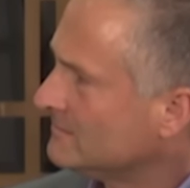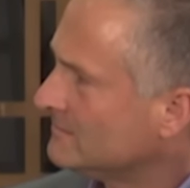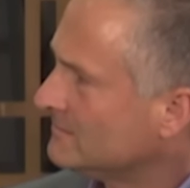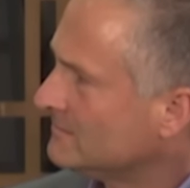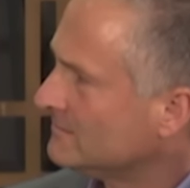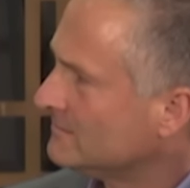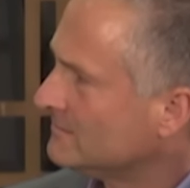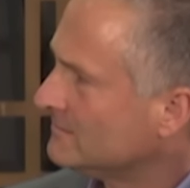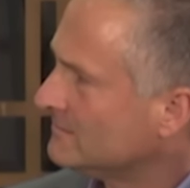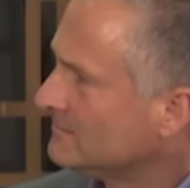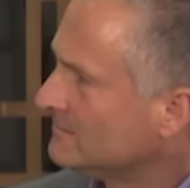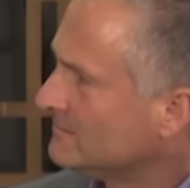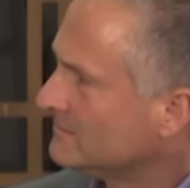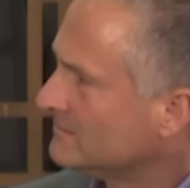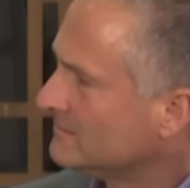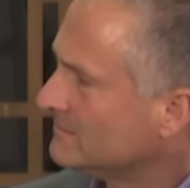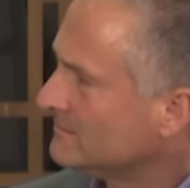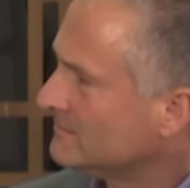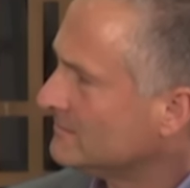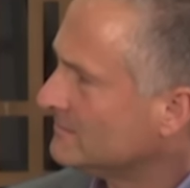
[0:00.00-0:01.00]

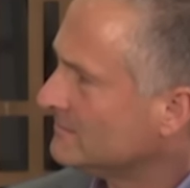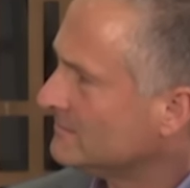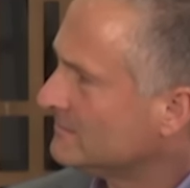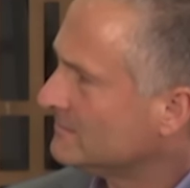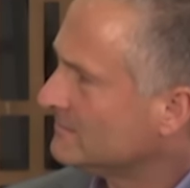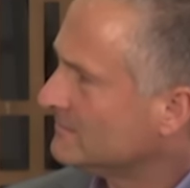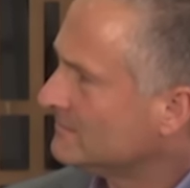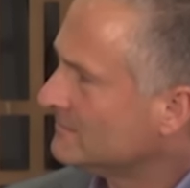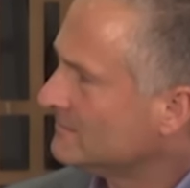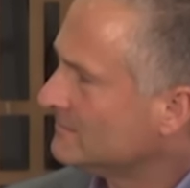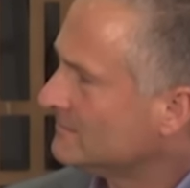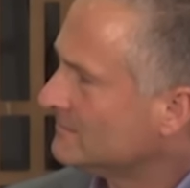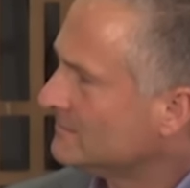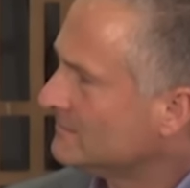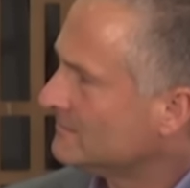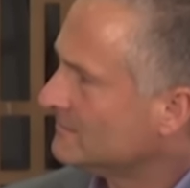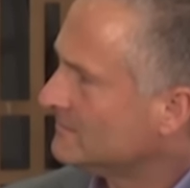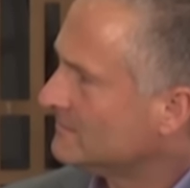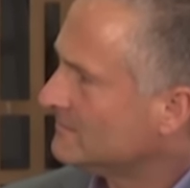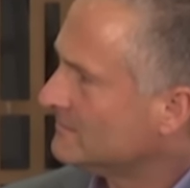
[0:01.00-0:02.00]

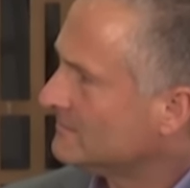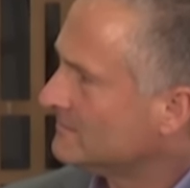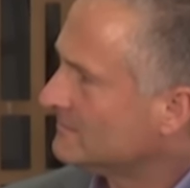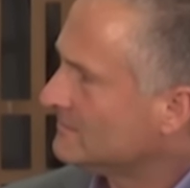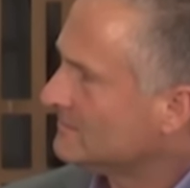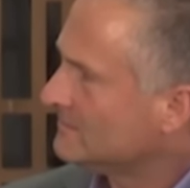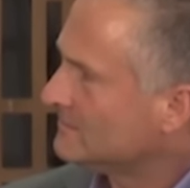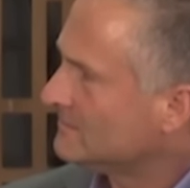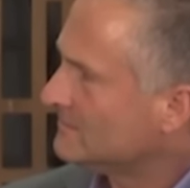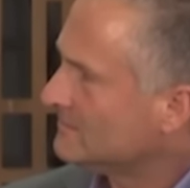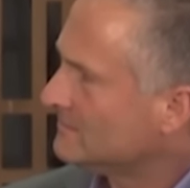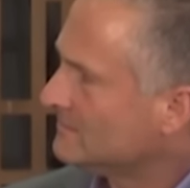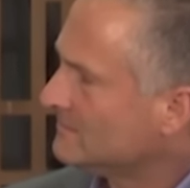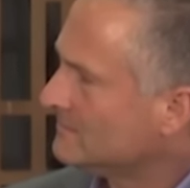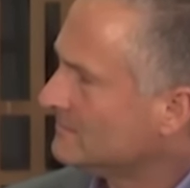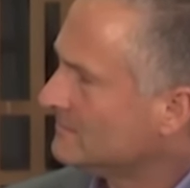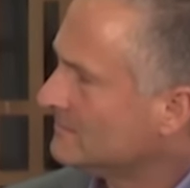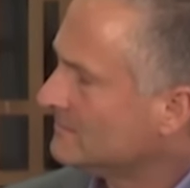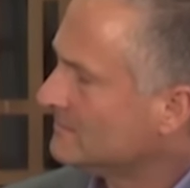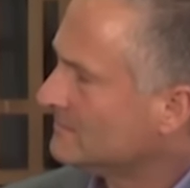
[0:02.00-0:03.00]

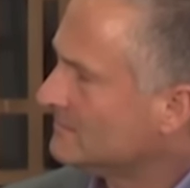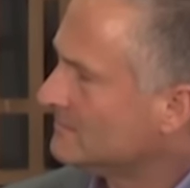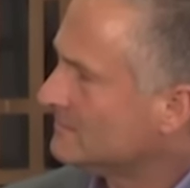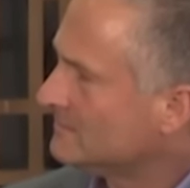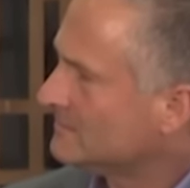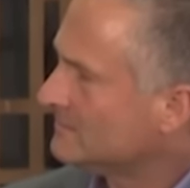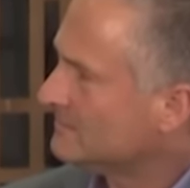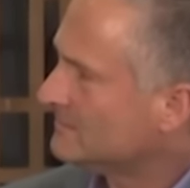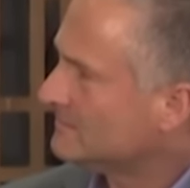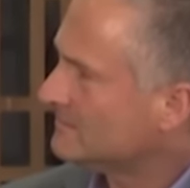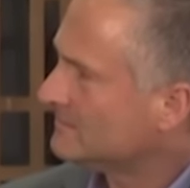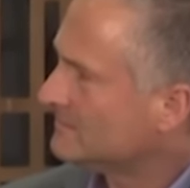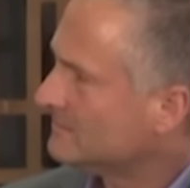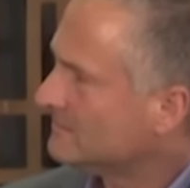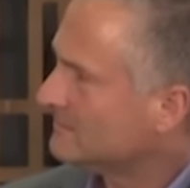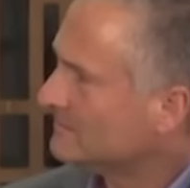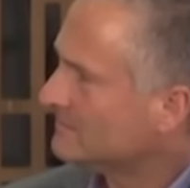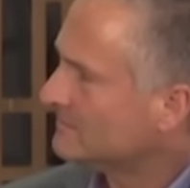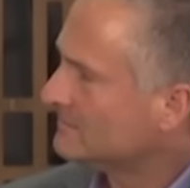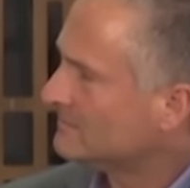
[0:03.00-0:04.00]

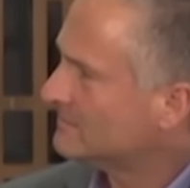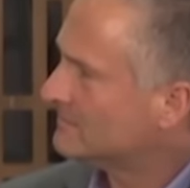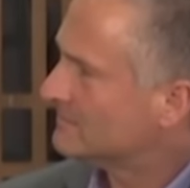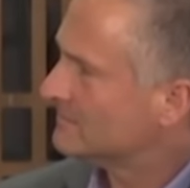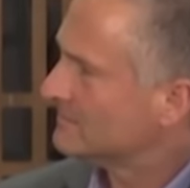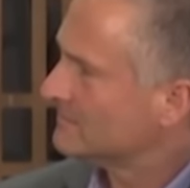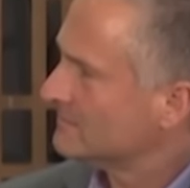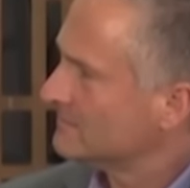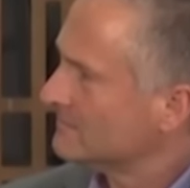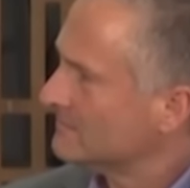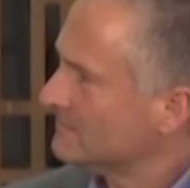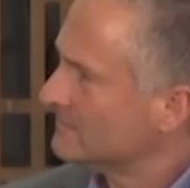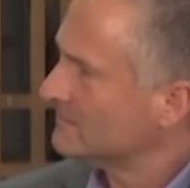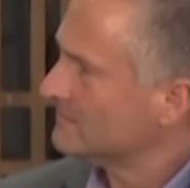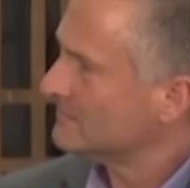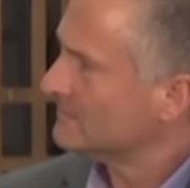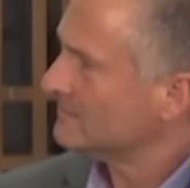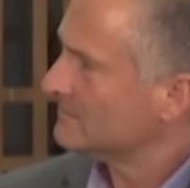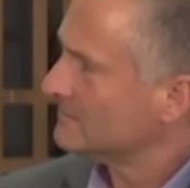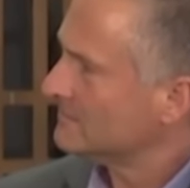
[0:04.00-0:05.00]

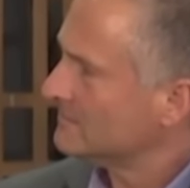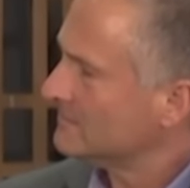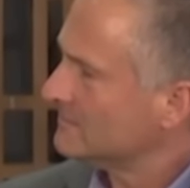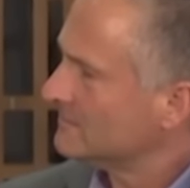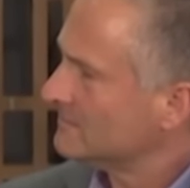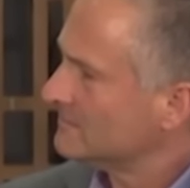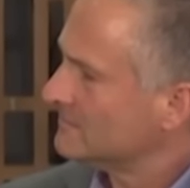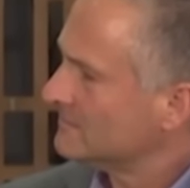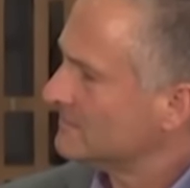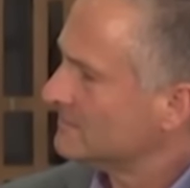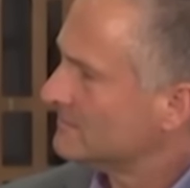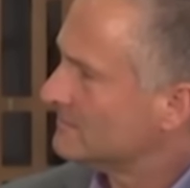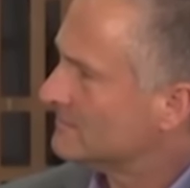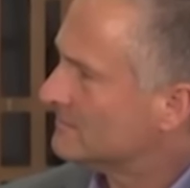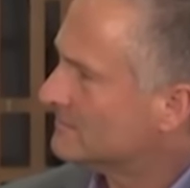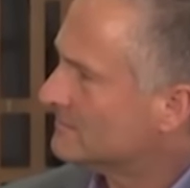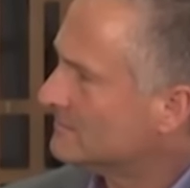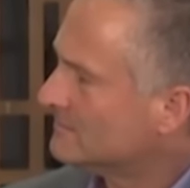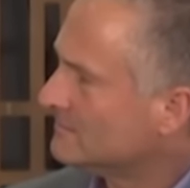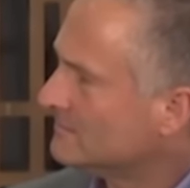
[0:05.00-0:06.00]

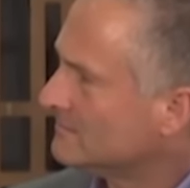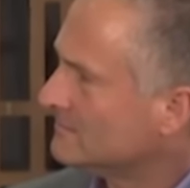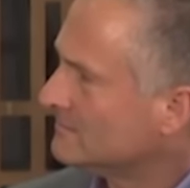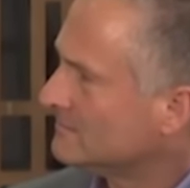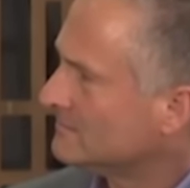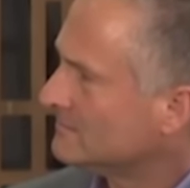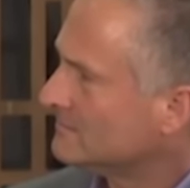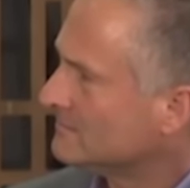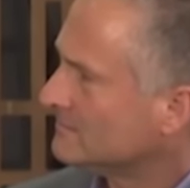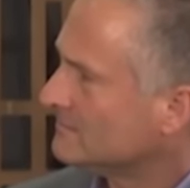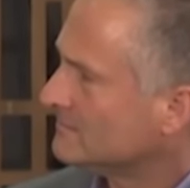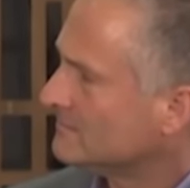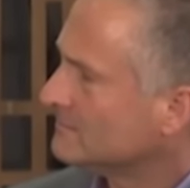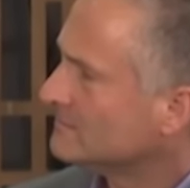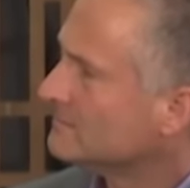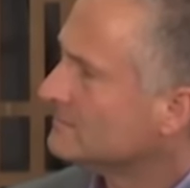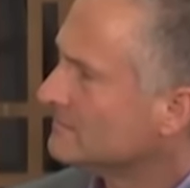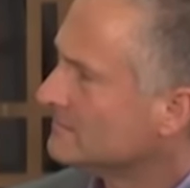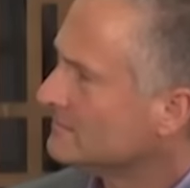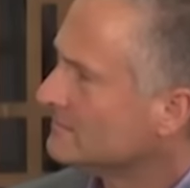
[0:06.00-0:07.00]

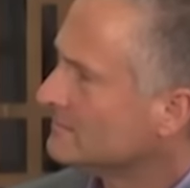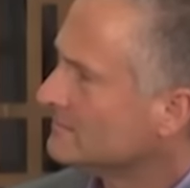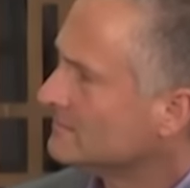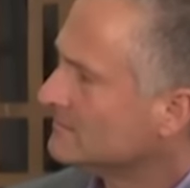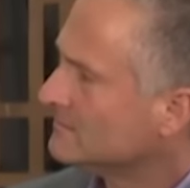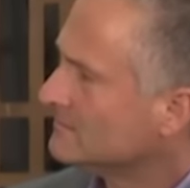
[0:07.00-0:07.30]
The person shown says nothing.